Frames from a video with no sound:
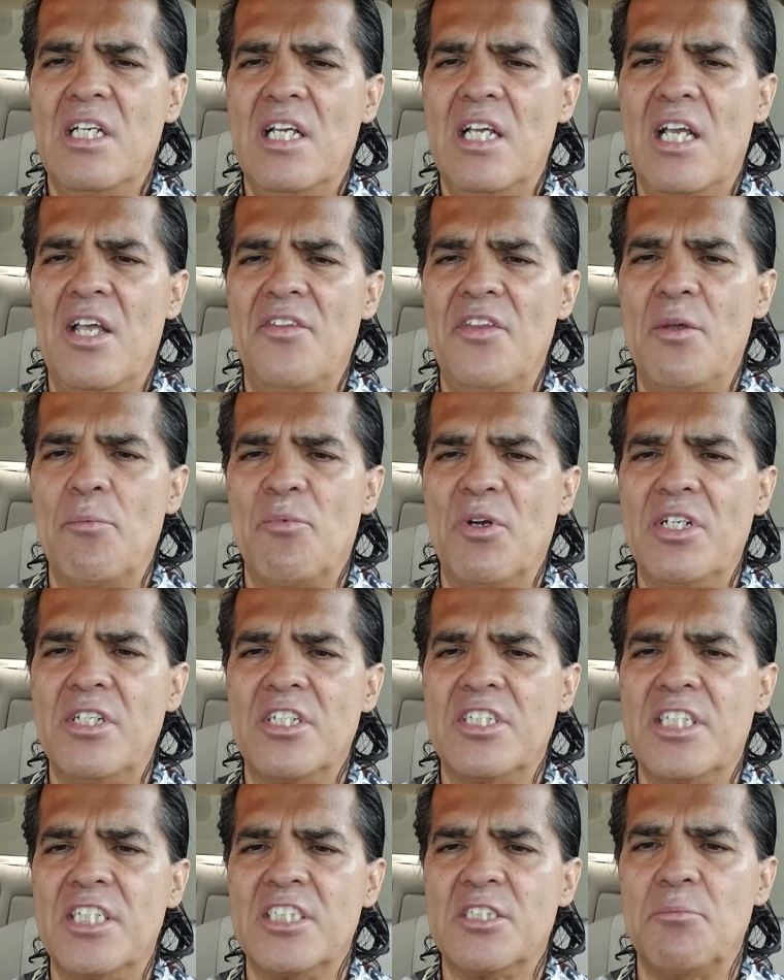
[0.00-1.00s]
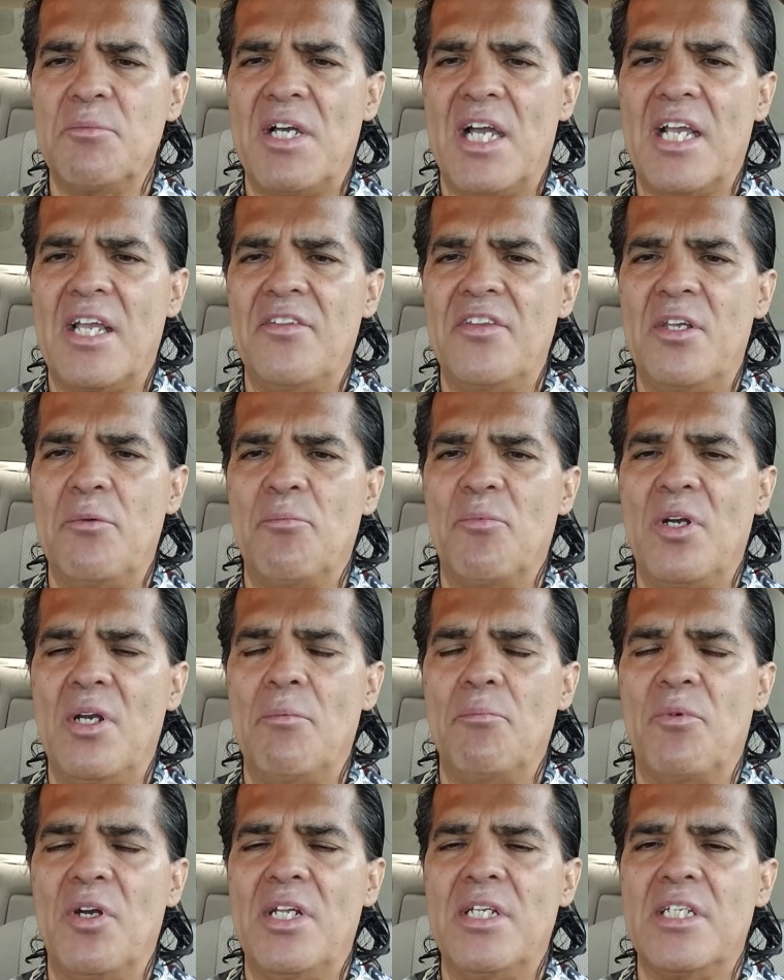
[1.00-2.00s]
and then bring your attention back, and then
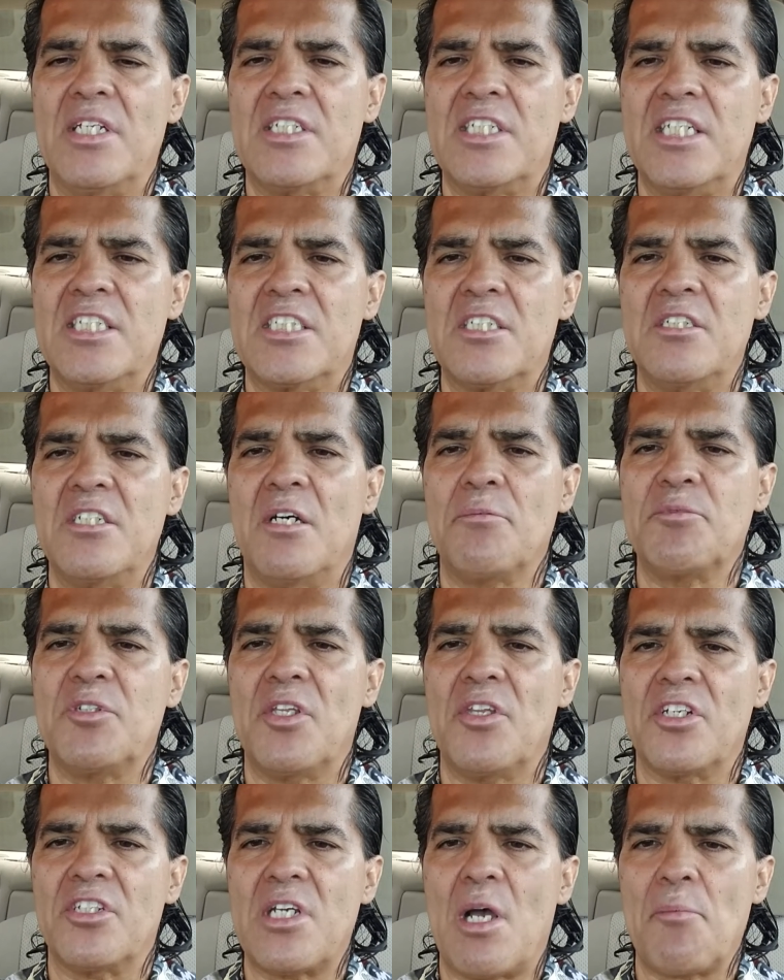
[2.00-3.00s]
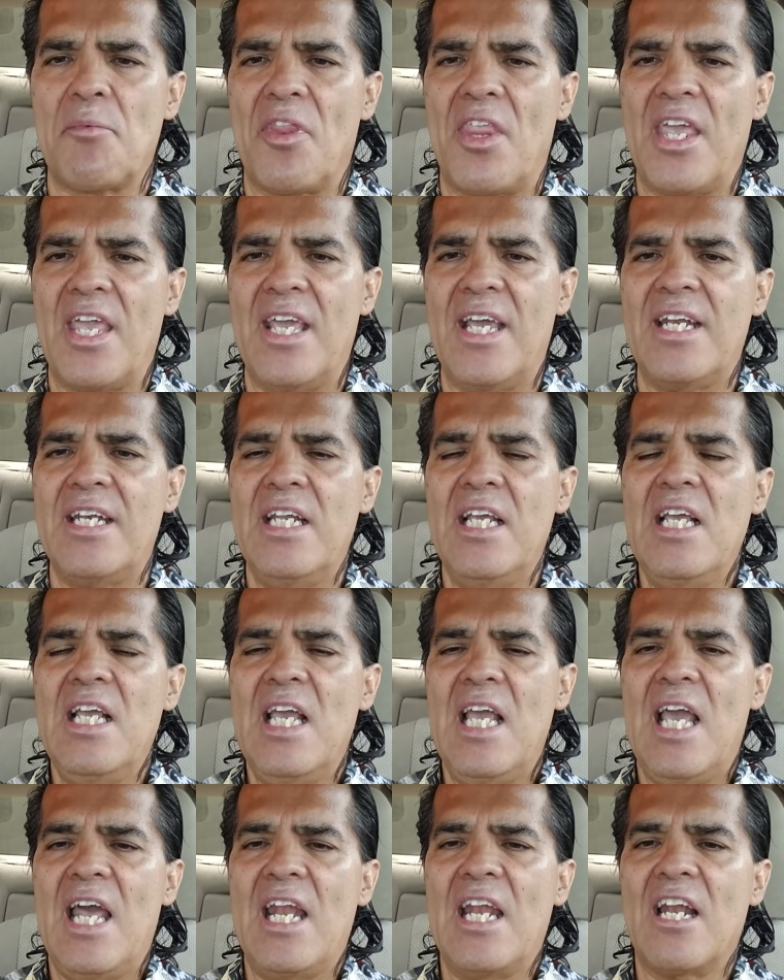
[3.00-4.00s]
bring your attention up to the top of the head,
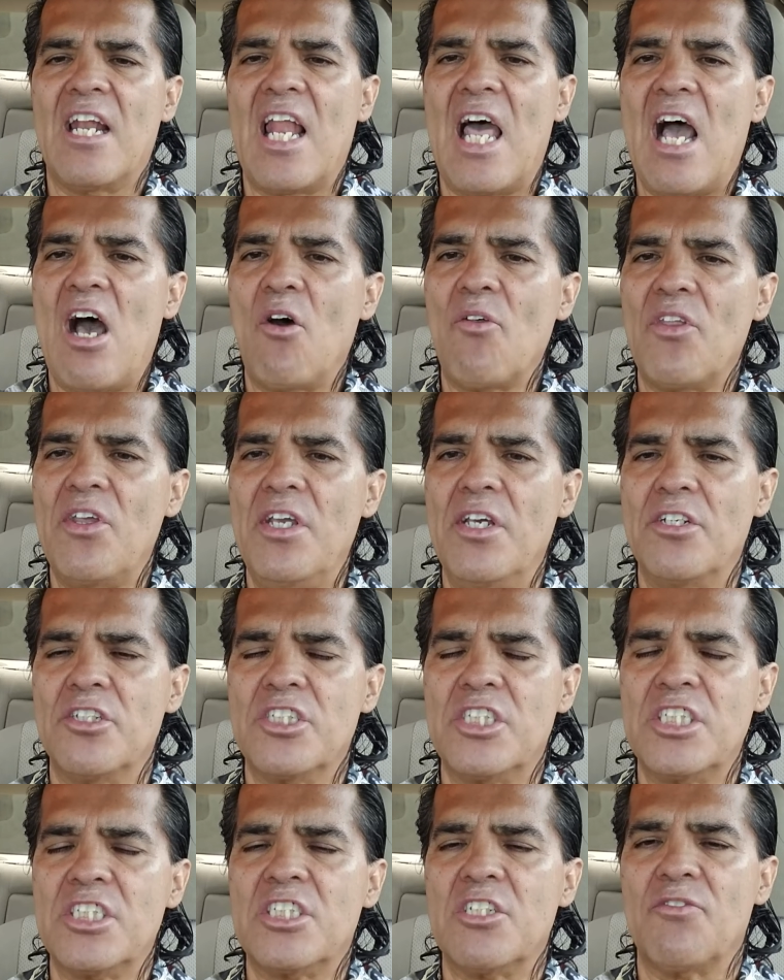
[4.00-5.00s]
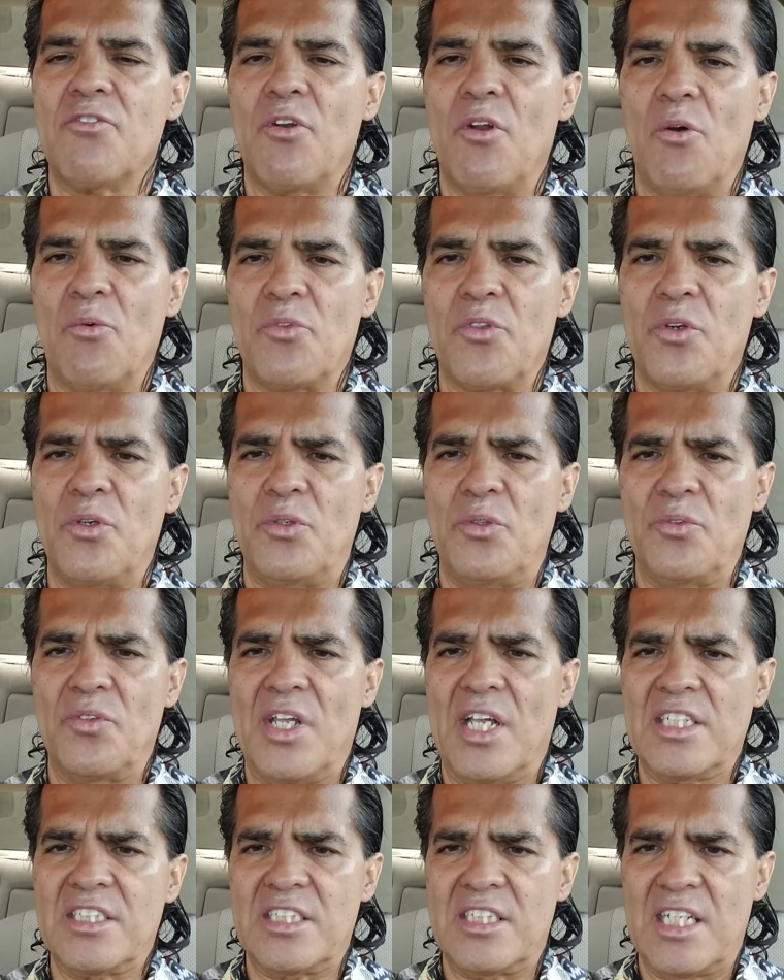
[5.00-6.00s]
and allow the energies to flow through.
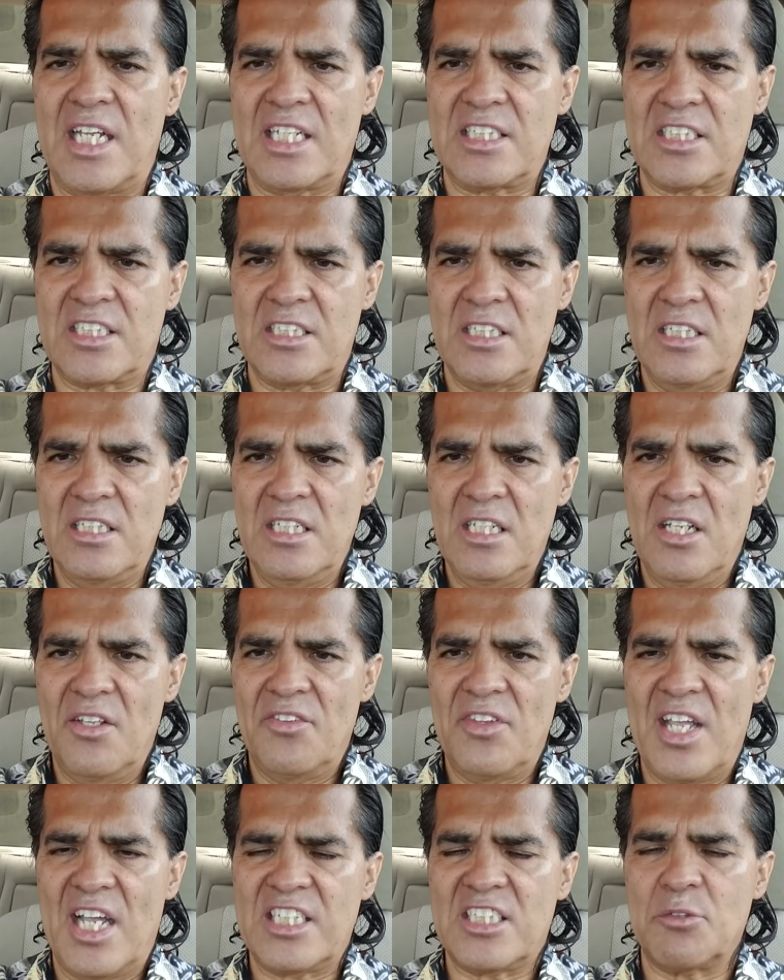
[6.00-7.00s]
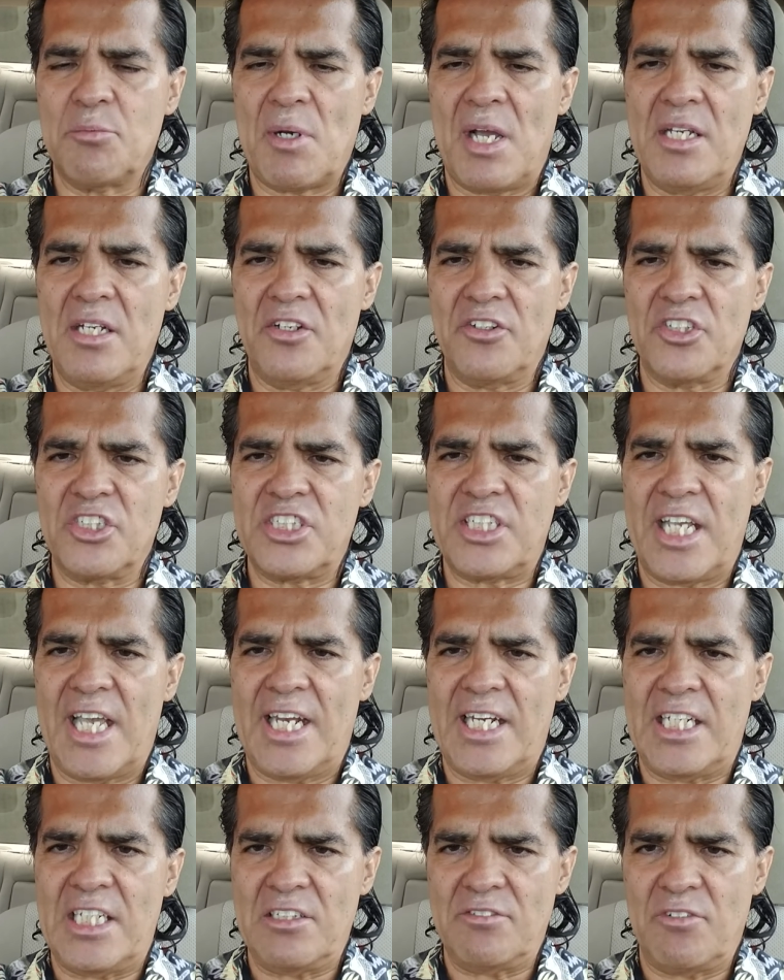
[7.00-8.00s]
That's my
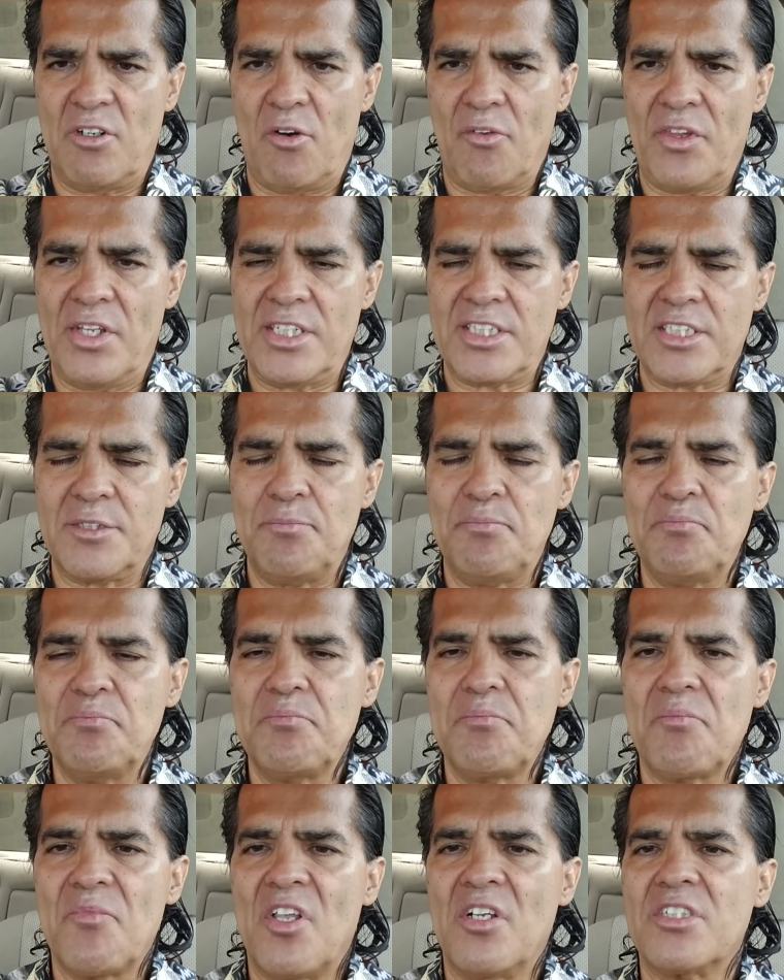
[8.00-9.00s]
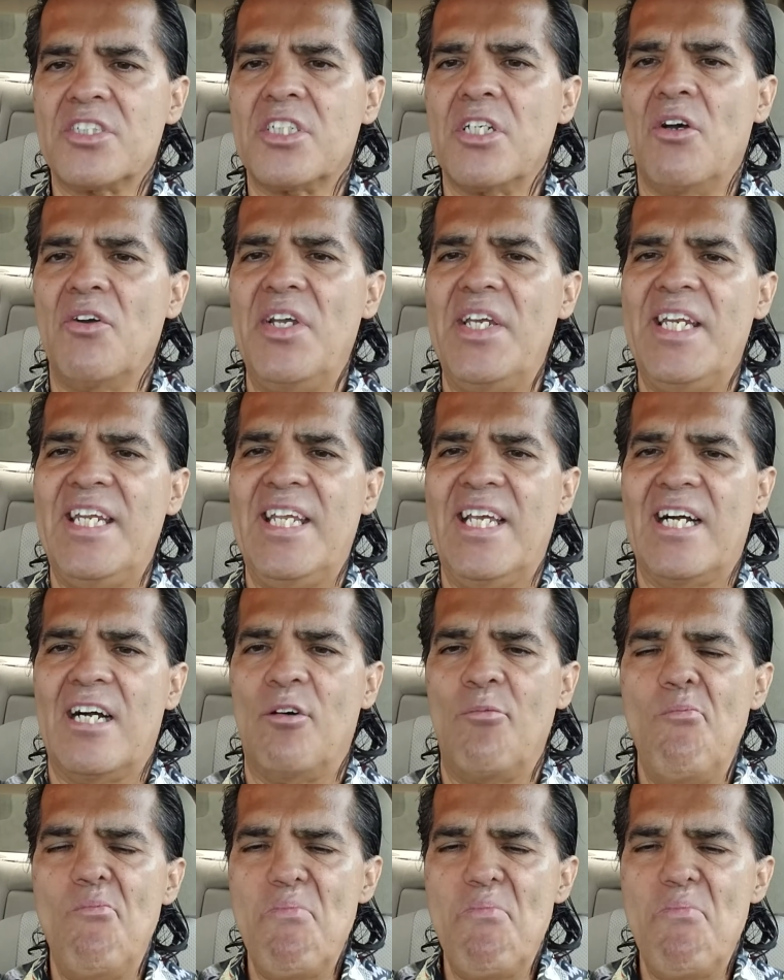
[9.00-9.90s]
understanding of all this. So anyhow,